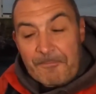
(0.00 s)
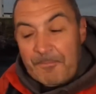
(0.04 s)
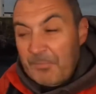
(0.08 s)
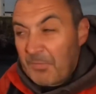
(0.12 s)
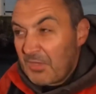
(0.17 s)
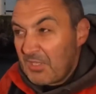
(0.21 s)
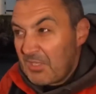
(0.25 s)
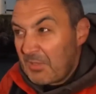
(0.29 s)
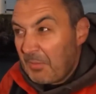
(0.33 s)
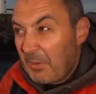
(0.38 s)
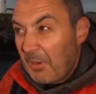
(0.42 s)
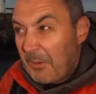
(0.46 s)

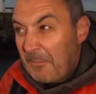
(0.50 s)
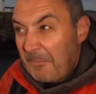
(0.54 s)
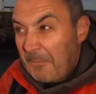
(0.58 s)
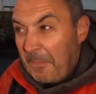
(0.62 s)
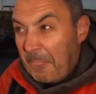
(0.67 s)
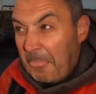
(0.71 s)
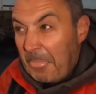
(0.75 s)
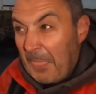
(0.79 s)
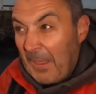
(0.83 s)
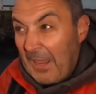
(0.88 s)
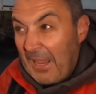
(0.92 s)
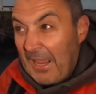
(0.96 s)
It's about
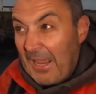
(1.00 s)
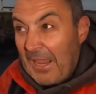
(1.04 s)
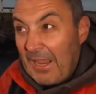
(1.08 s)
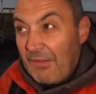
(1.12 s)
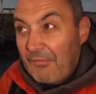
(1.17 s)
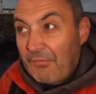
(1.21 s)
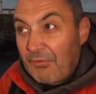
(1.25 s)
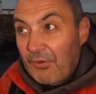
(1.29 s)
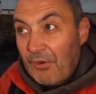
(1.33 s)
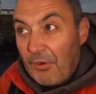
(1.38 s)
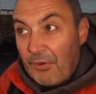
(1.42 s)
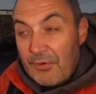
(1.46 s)
half
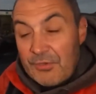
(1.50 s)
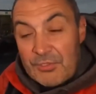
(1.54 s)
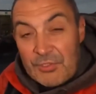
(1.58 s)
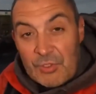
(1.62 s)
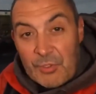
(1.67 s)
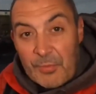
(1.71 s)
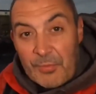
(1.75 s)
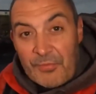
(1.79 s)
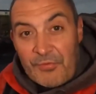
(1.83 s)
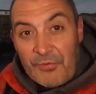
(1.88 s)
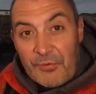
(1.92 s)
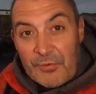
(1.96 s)
an hour or so
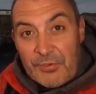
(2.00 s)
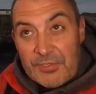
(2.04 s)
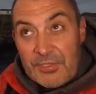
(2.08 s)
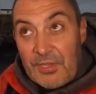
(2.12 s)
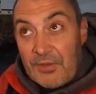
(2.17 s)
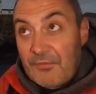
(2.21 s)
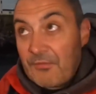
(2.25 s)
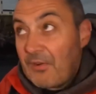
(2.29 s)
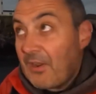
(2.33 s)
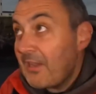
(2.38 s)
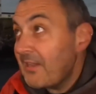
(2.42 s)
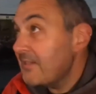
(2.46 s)
before
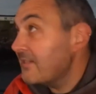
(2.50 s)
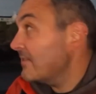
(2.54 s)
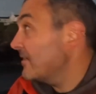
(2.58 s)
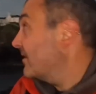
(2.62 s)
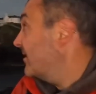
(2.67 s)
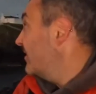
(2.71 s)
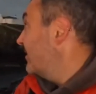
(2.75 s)
sunrise.